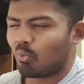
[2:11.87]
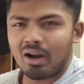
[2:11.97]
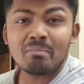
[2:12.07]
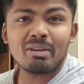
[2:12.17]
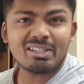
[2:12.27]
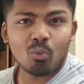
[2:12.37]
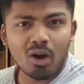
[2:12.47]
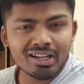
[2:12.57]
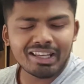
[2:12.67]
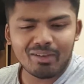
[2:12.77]
One Piece
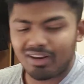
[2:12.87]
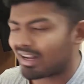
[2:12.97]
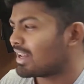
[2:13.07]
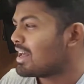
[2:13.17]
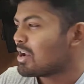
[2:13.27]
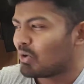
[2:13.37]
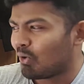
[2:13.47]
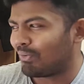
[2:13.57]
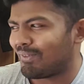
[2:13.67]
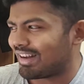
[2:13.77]
world,
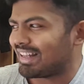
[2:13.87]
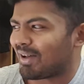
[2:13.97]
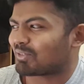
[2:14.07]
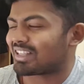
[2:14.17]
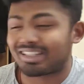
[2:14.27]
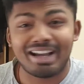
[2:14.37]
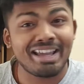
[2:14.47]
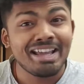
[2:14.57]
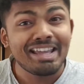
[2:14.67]
Luffy will love this guy.